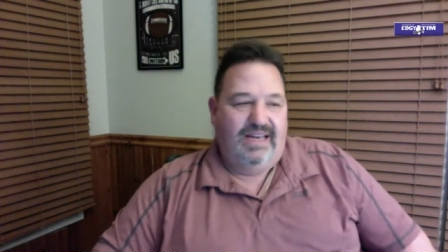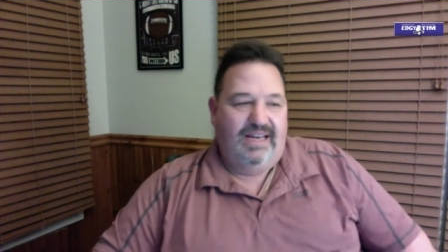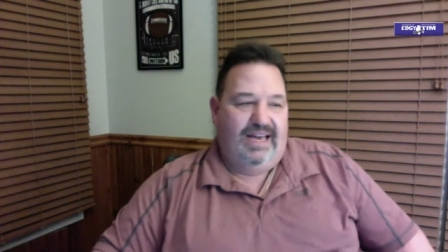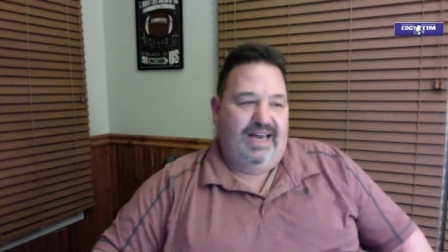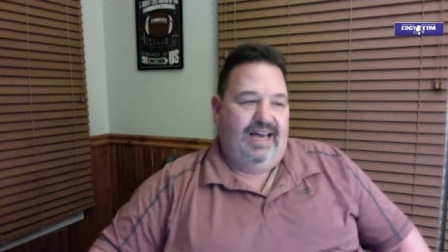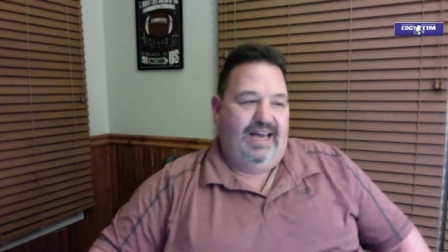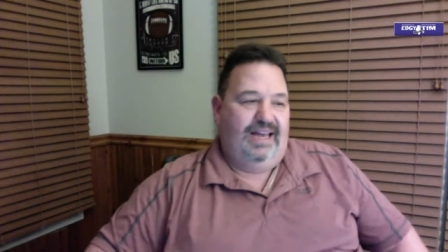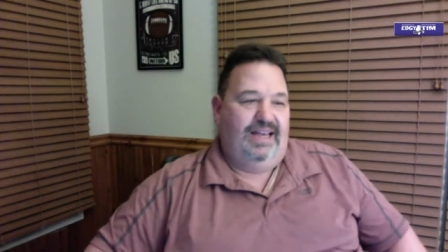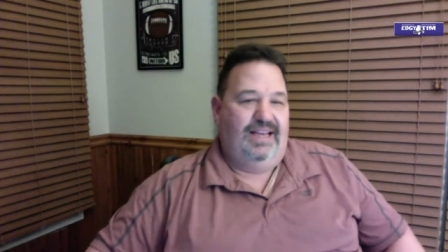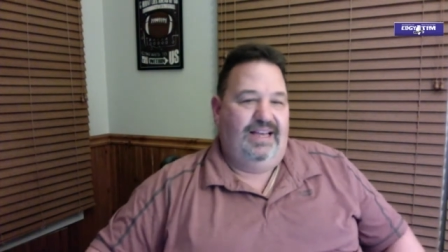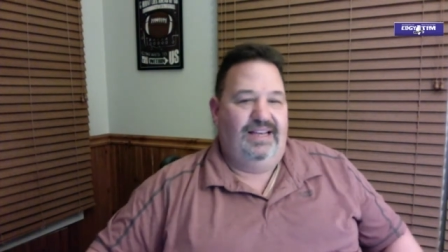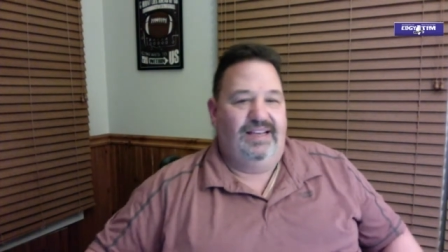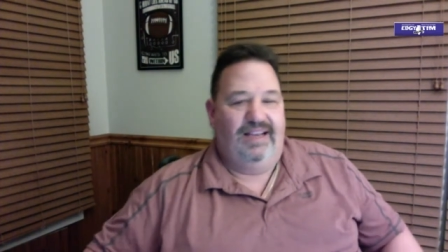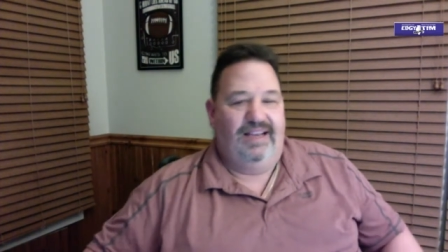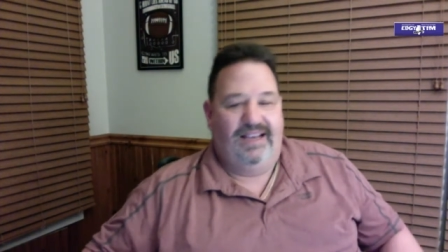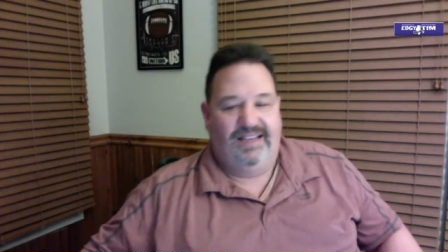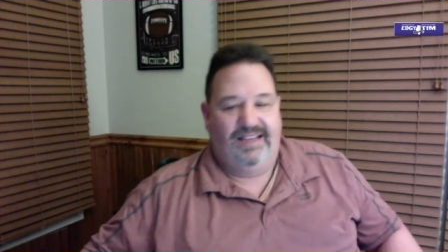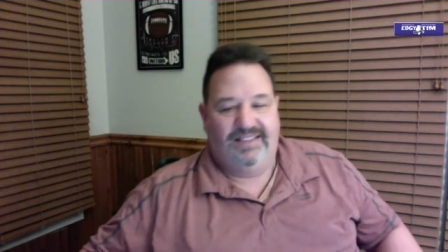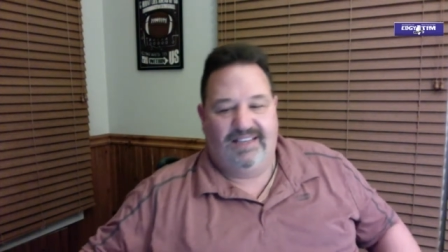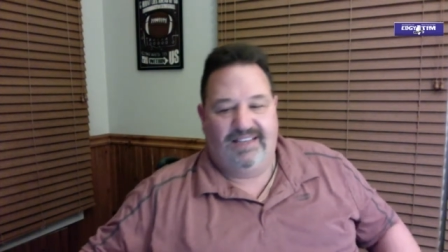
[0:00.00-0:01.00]
And he
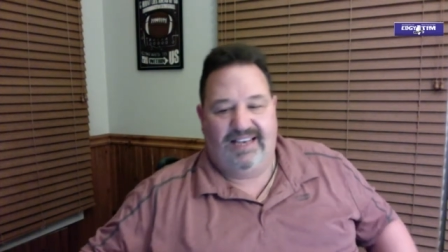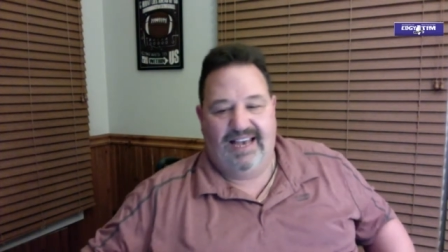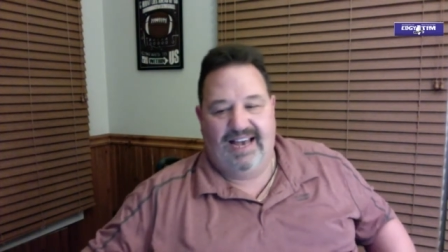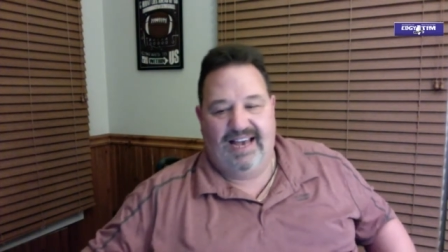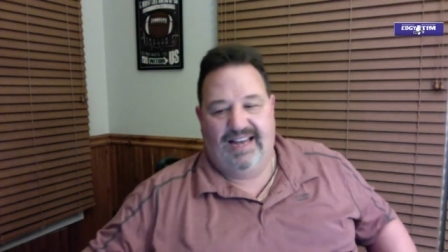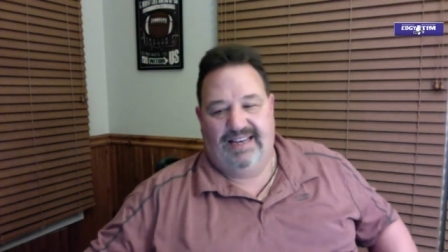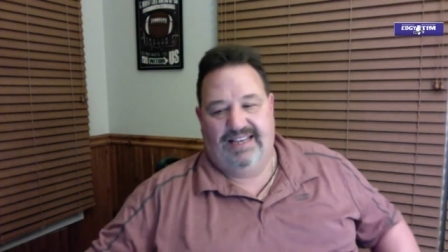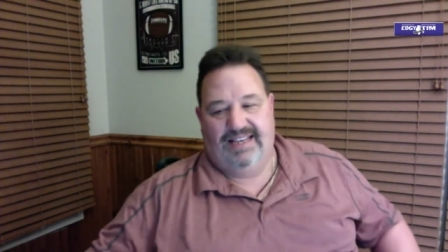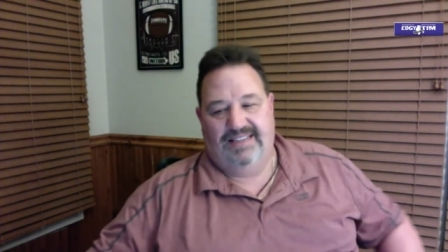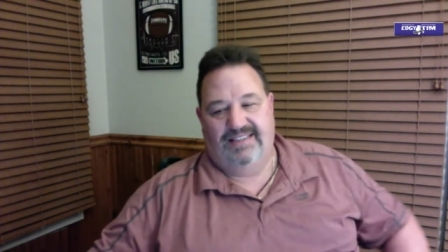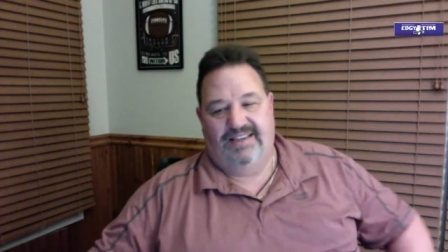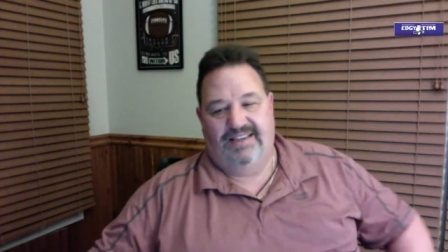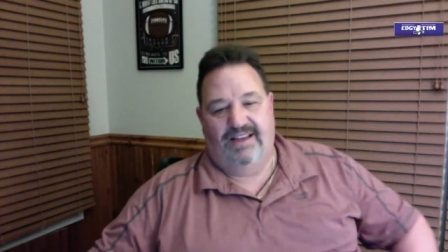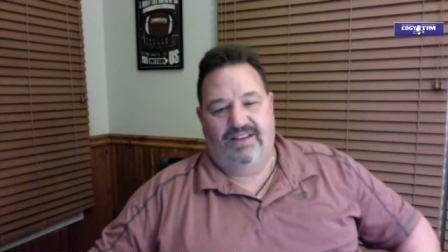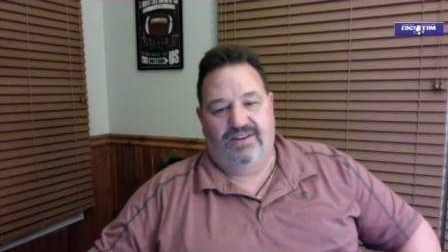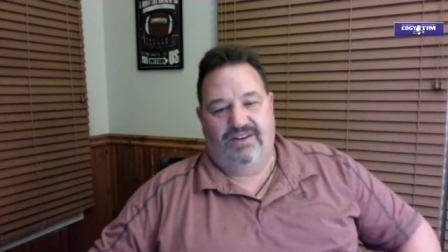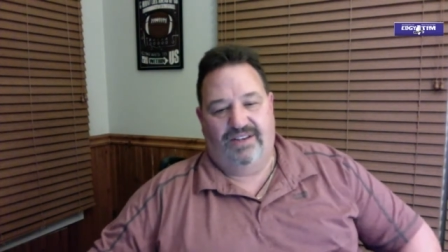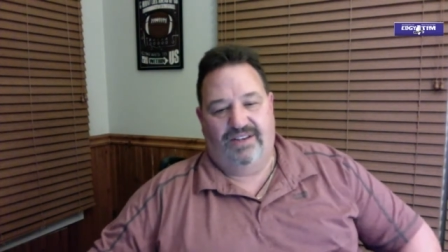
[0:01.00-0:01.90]
he's again he's another